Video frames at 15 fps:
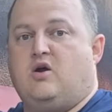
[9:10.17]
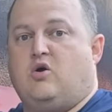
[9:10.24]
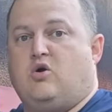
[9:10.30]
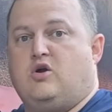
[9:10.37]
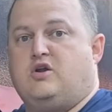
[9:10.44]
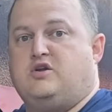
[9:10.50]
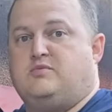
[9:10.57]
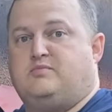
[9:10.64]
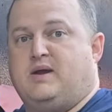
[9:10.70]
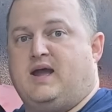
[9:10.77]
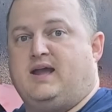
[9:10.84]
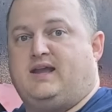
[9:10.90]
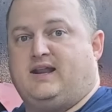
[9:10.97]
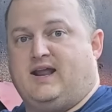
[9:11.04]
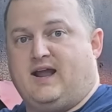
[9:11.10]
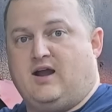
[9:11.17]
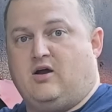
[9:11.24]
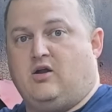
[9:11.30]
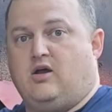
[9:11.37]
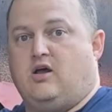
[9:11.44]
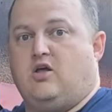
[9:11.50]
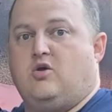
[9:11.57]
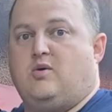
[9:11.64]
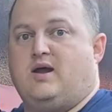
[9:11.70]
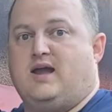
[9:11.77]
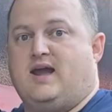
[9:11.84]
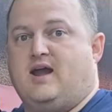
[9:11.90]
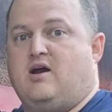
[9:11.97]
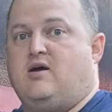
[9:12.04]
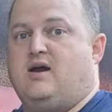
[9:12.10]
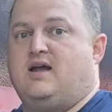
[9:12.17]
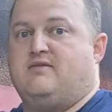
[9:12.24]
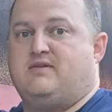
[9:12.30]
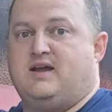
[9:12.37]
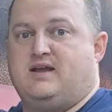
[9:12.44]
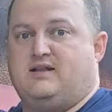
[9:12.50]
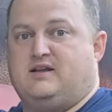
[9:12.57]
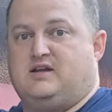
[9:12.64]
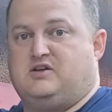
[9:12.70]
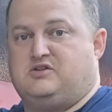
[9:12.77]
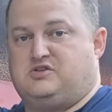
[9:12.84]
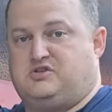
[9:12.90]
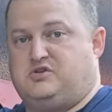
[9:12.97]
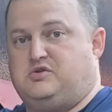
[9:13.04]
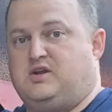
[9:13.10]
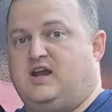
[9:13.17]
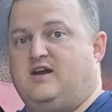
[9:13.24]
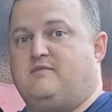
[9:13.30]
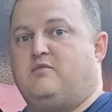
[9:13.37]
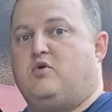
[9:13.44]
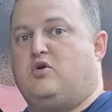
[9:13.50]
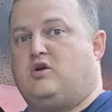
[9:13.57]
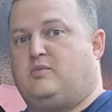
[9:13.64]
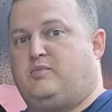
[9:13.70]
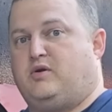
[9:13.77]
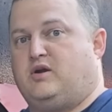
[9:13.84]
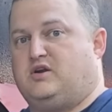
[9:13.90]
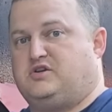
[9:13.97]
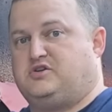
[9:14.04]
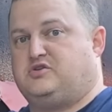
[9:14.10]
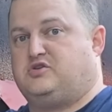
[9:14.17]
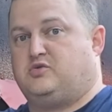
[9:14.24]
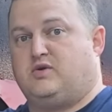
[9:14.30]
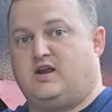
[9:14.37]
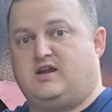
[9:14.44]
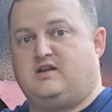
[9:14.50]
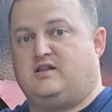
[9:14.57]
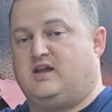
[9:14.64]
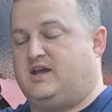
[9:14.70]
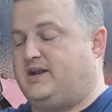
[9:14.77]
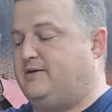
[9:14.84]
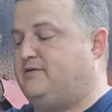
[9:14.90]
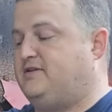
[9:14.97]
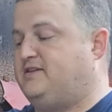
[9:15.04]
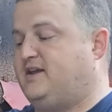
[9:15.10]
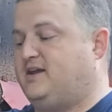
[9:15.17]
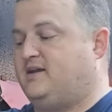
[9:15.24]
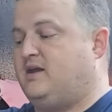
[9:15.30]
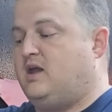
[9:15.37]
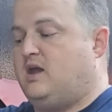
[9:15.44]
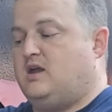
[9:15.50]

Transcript: or you back it out all the way out, and that allows you to have more air pressure to regulate everything.